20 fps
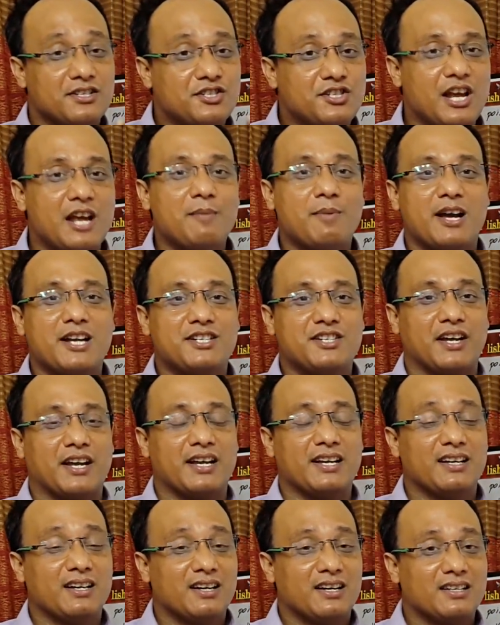Day by
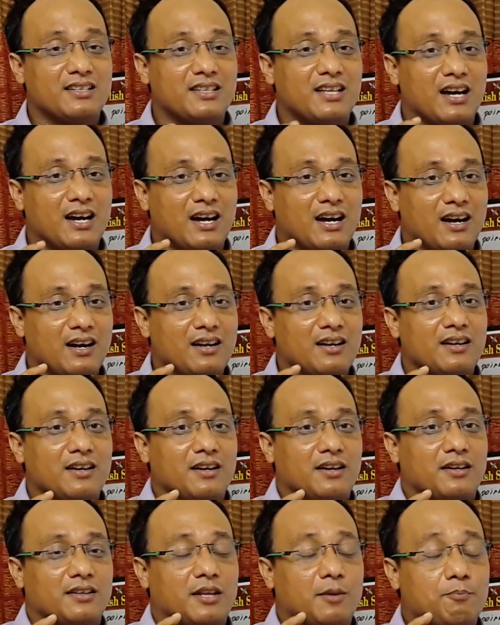day, the
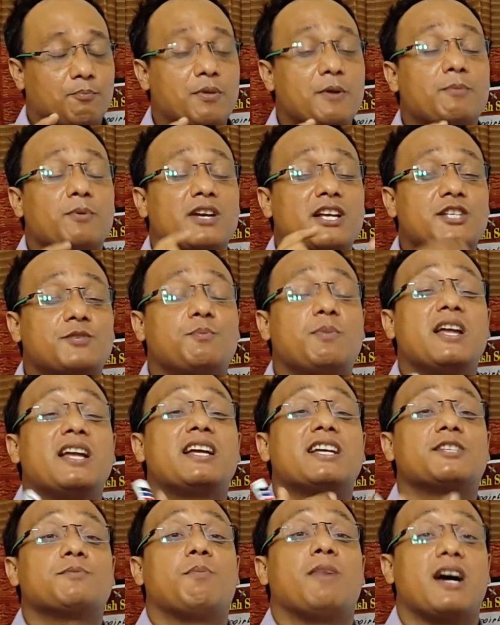people is
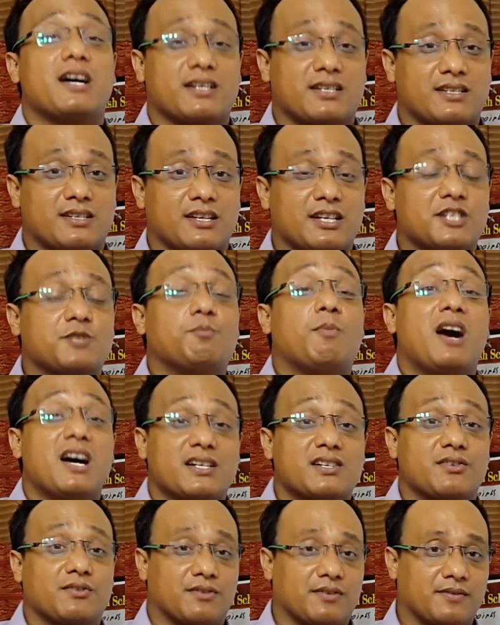being
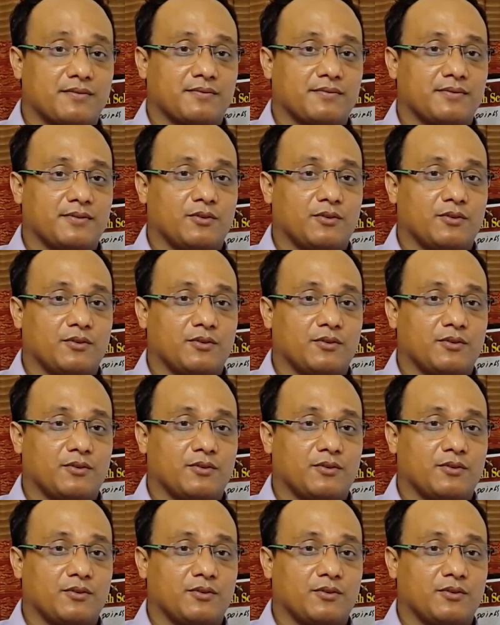smarter.